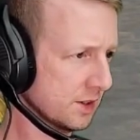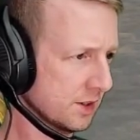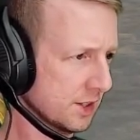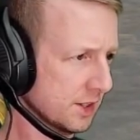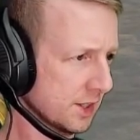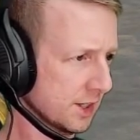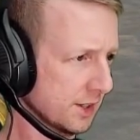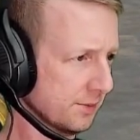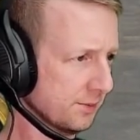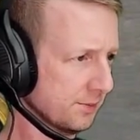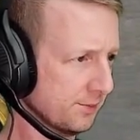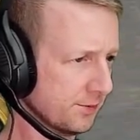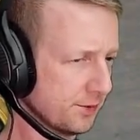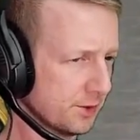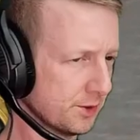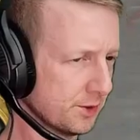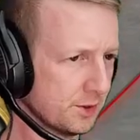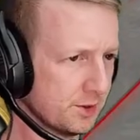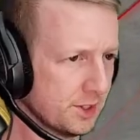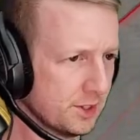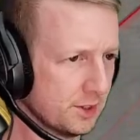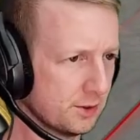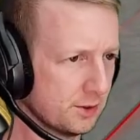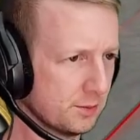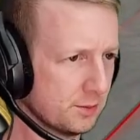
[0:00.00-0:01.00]
Okay, so I
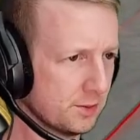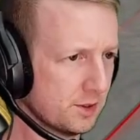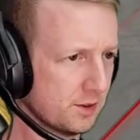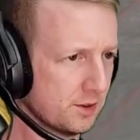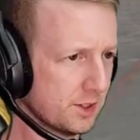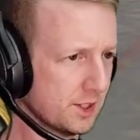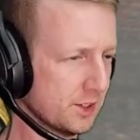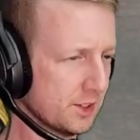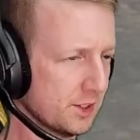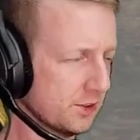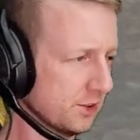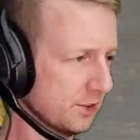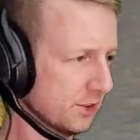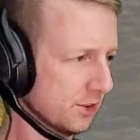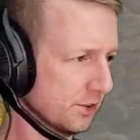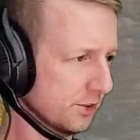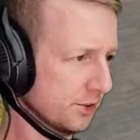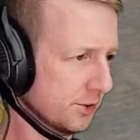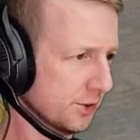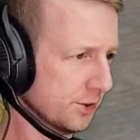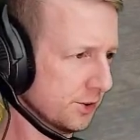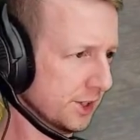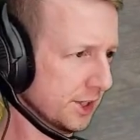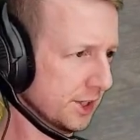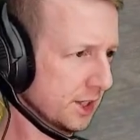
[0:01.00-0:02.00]
need all my ranged units
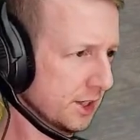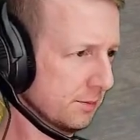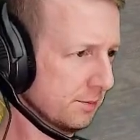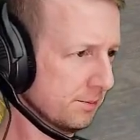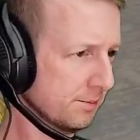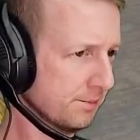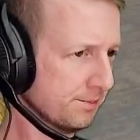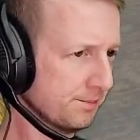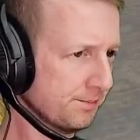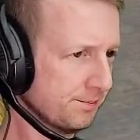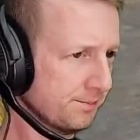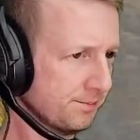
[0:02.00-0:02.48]
onto him.